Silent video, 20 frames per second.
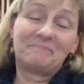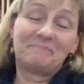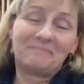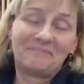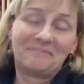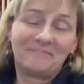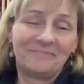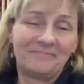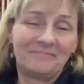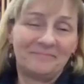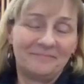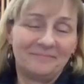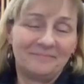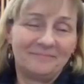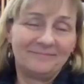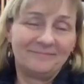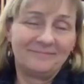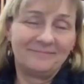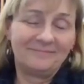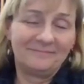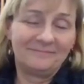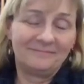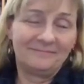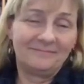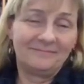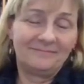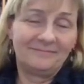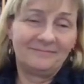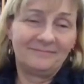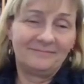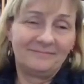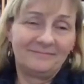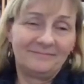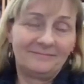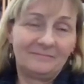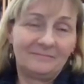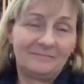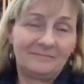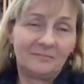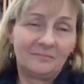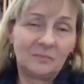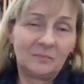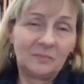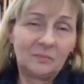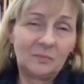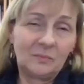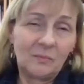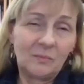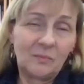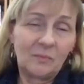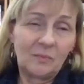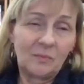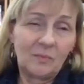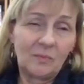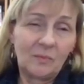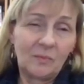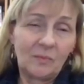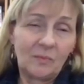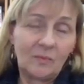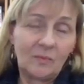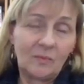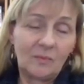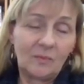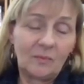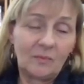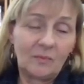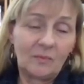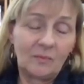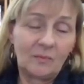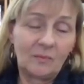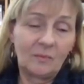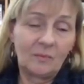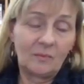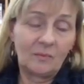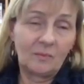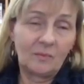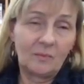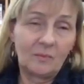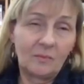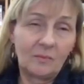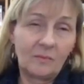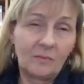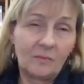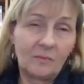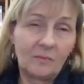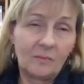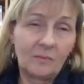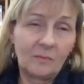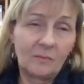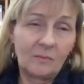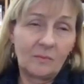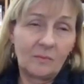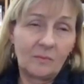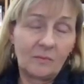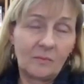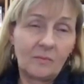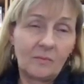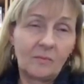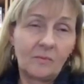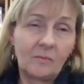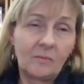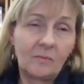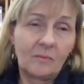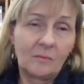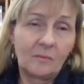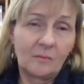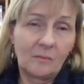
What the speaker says: (not speaking)